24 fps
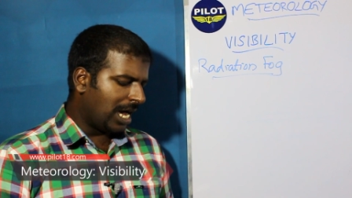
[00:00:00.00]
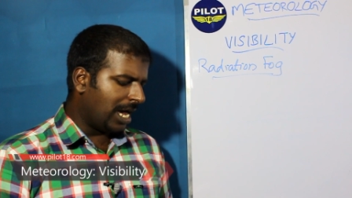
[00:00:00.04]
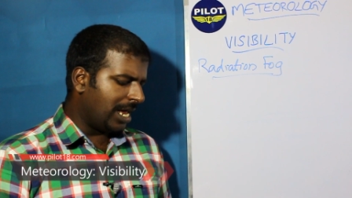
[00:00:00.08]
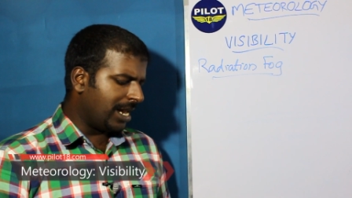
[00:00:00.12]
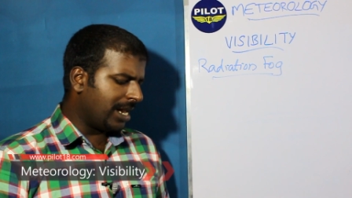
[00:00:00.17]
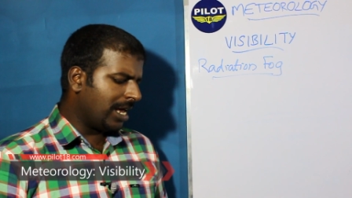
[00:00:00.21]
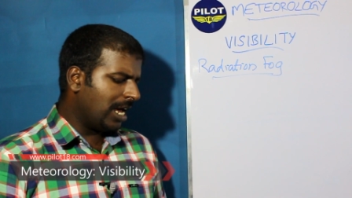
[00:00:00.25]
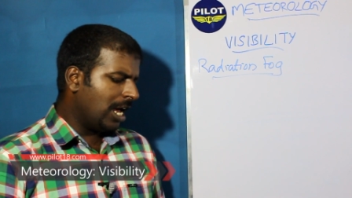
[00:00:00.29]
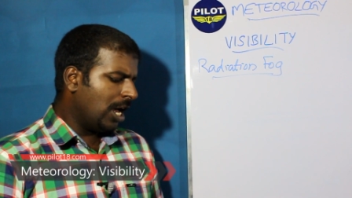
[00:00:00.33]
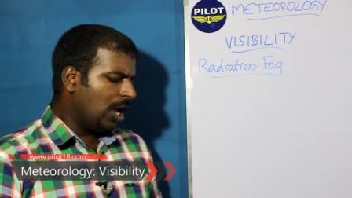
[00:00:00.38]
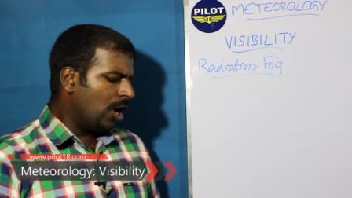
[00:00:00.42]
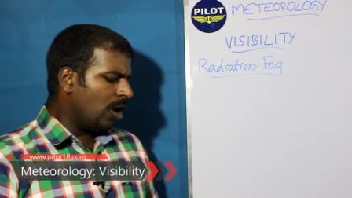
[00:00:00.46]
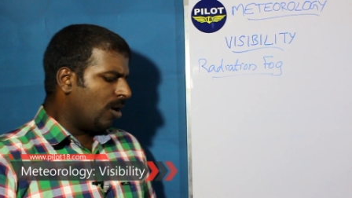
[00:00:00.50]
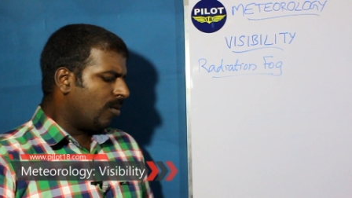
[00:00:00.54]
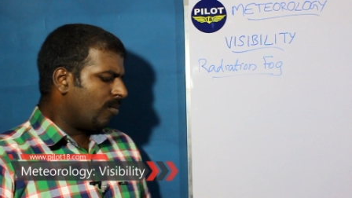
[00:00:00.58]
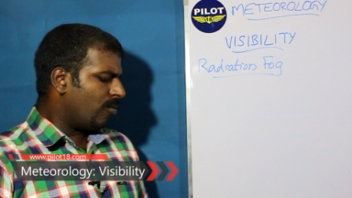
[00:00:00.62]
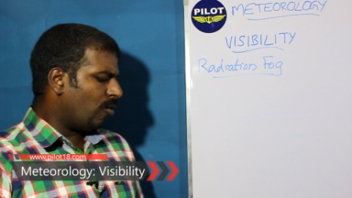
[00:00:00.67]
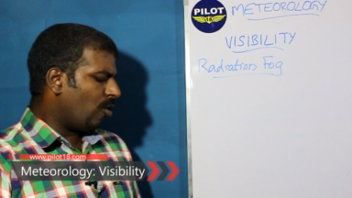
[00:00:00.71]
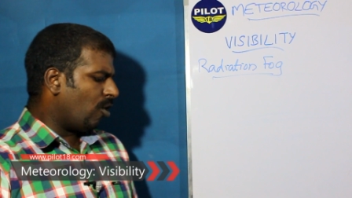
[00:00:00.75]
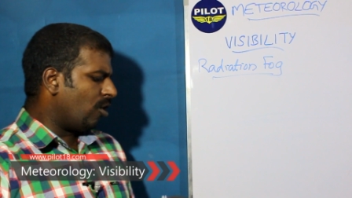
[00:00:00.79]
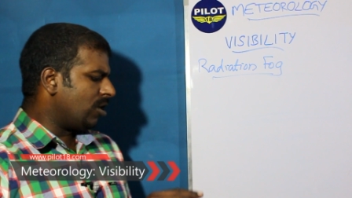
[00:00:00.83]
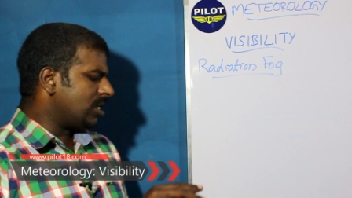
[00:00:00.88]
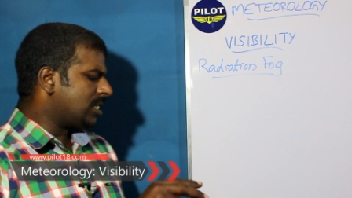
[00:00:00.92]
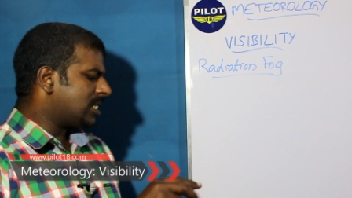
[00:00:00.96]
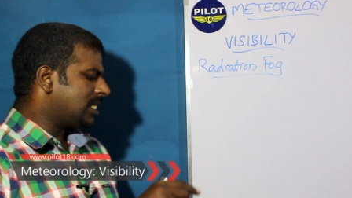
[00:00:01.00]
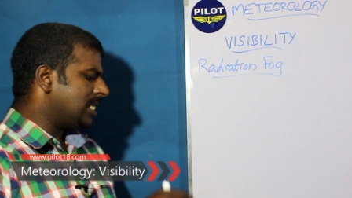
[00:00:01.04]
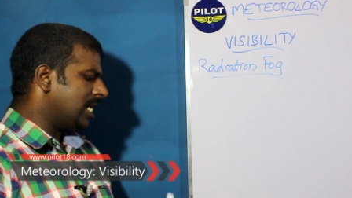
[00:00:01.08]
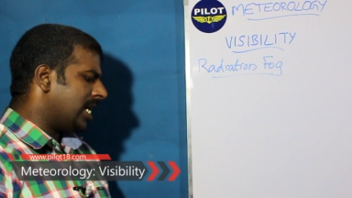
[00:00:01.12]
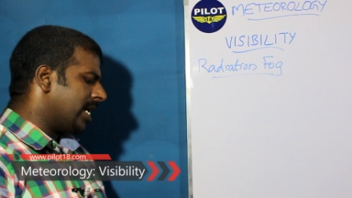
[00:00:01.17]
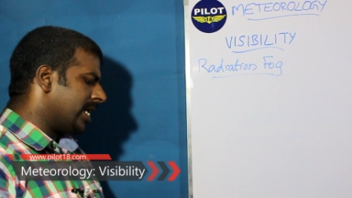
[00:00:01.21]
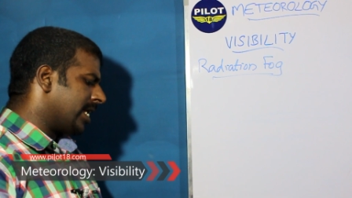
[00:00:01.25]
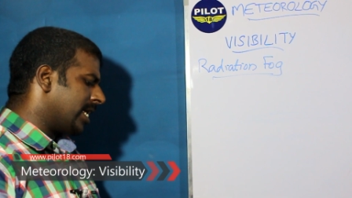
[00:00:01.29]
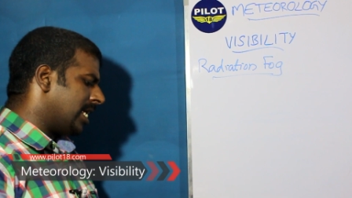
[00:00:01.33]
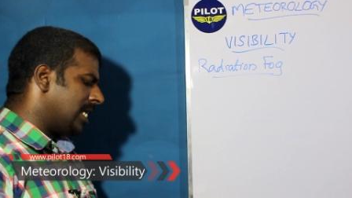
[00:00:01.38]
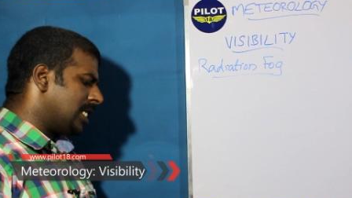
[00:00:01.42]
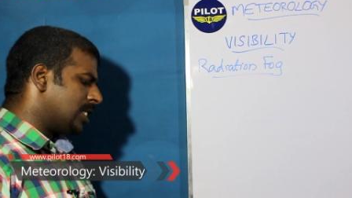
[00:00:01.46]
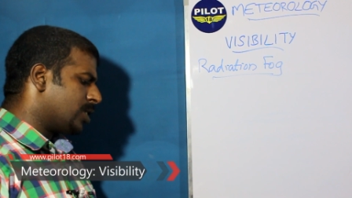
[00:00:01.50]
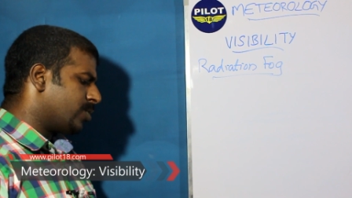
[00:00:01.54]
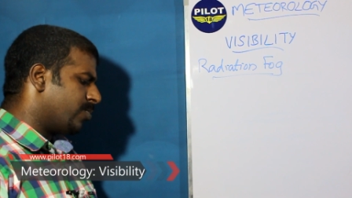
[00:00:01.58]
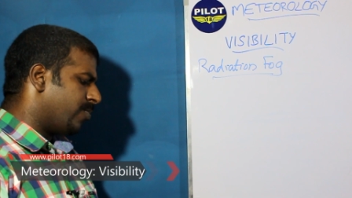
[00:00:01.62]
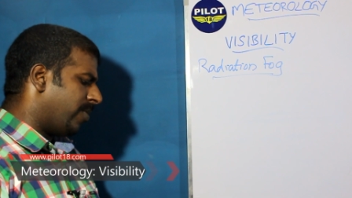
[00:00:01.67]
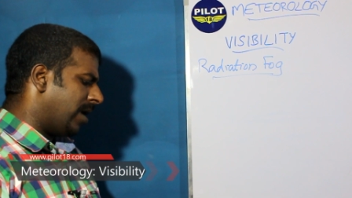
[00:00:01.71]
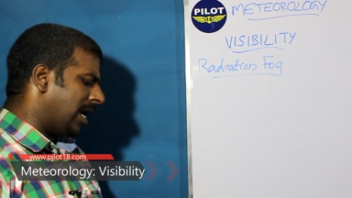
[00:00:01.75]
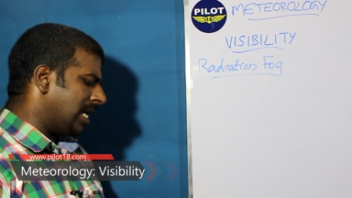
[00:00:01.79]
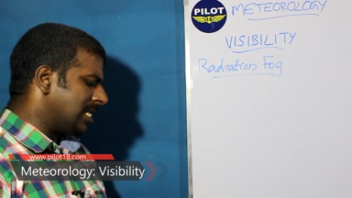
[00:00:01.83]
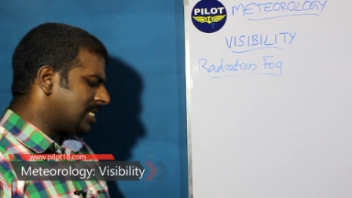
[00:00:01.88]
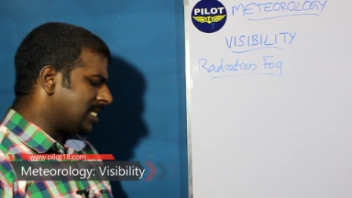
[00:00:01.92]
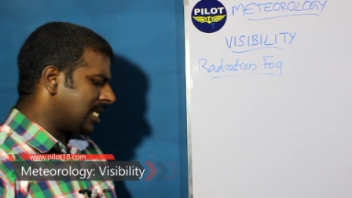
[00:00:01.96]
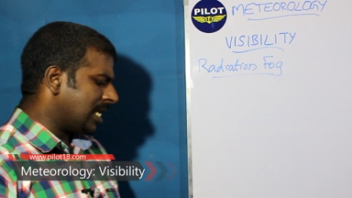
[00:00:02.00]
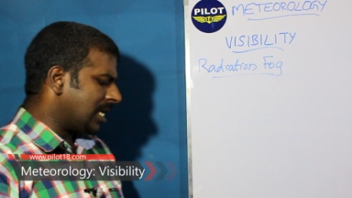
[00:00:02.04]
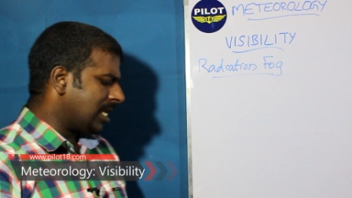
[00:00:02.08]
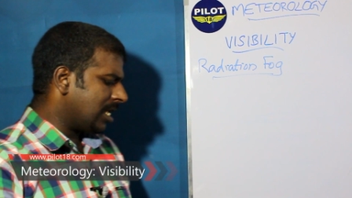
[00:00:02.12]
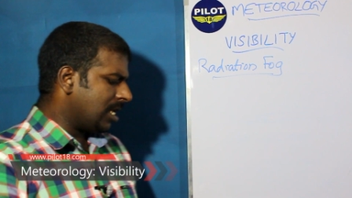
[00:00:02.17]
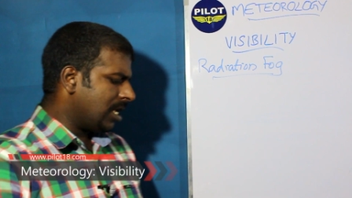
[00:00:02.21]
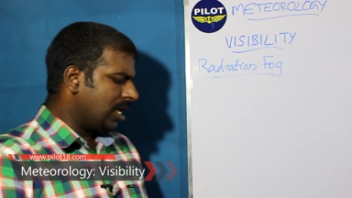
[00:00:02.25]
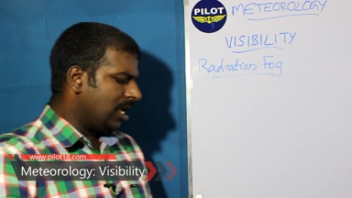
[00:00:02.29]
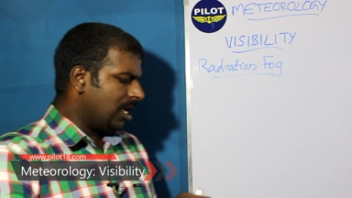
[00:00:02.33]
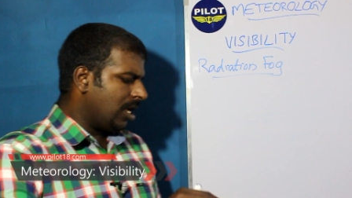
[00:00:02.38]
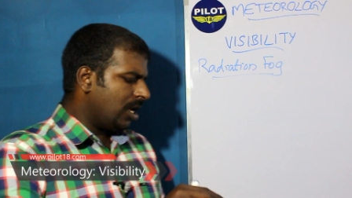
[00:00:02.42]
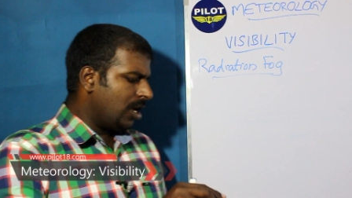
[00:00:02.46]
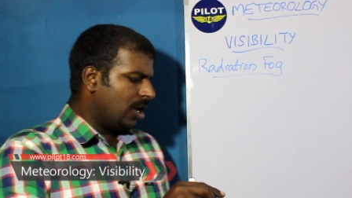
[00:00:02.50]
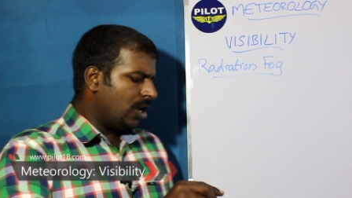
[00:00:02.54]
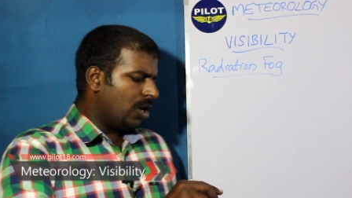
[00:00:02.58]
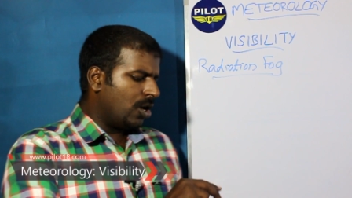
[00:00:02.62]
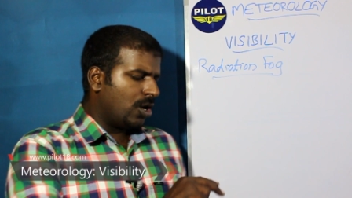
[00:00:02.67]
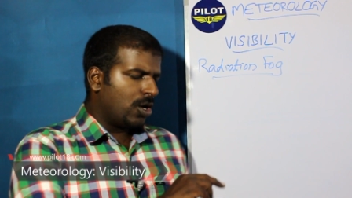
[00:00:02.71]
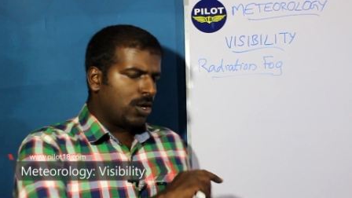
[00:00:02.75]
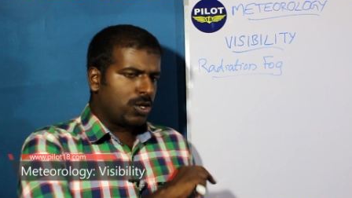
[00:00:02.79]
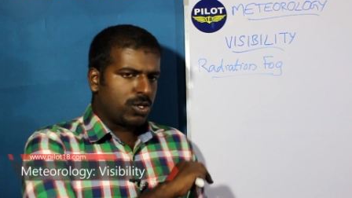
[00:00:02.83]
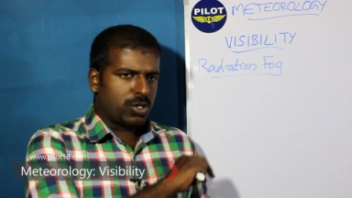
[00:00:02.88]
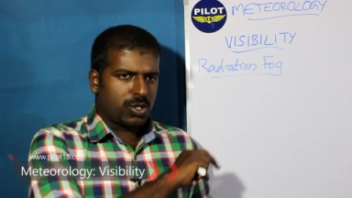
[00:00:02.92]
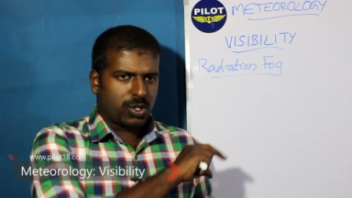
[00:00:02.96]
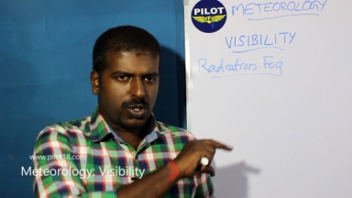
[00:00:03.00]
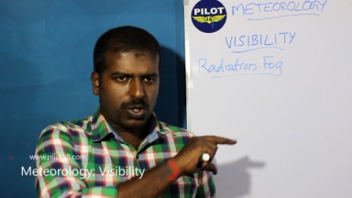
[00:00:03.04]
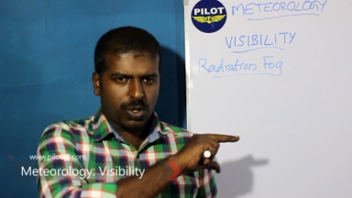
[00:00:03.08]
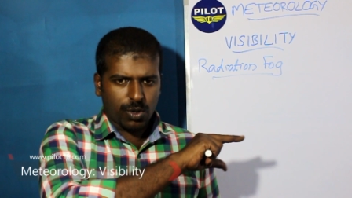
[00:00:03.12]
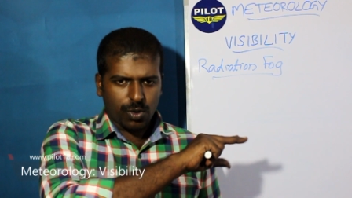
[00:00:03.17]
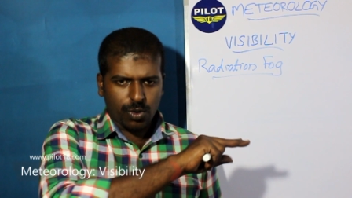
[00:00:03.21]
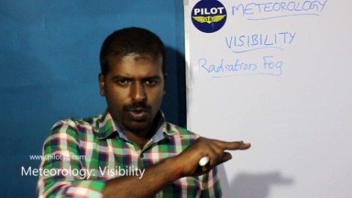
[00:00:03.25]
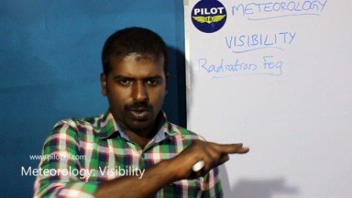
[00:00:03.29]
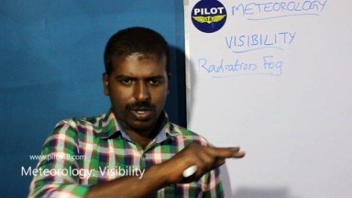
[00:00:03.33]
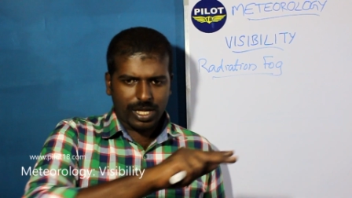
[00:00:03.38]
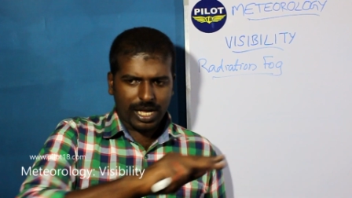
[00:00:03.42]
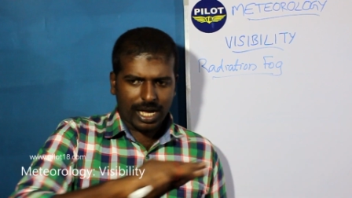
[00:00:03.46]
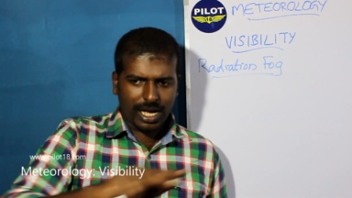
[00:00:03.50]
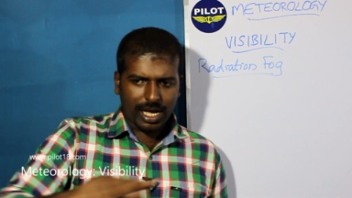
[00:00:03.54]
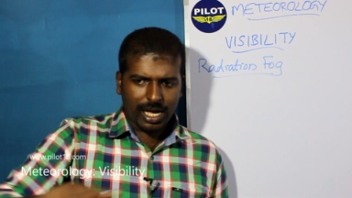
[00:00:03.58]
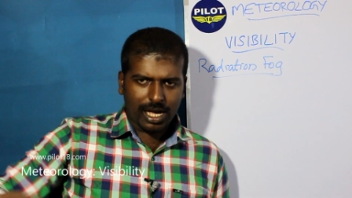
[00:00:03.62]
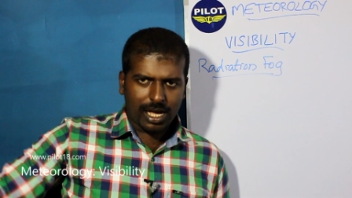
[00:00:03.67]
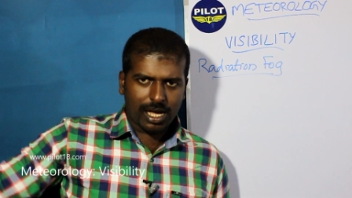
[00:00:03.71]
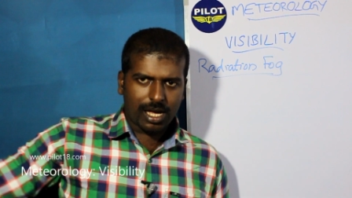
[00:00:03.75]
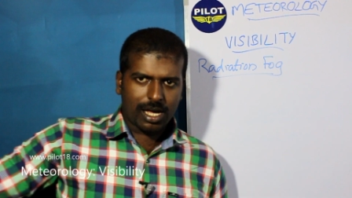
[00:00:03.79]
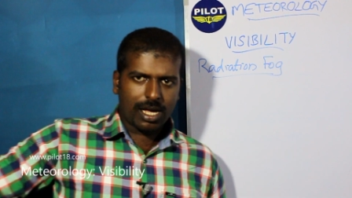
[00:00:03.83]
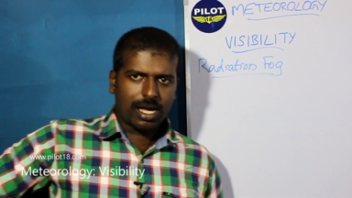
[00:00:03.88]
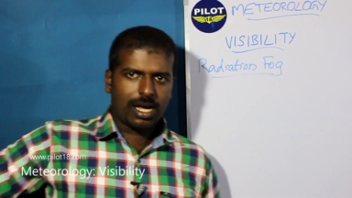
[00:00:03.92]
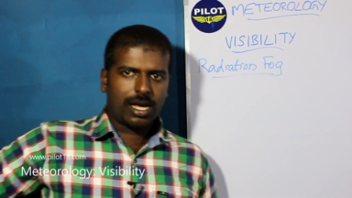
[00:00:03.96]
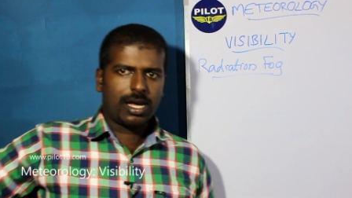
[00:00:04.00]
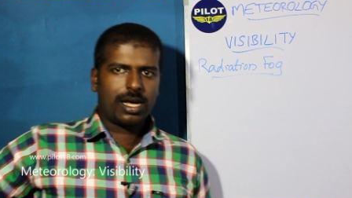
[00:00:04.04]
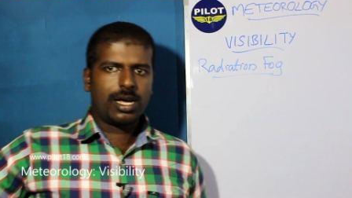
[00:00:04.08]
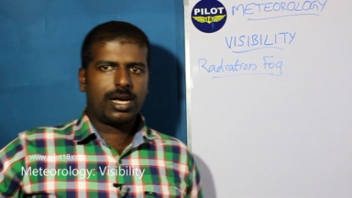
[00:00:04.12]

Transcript: and moist air is passing through the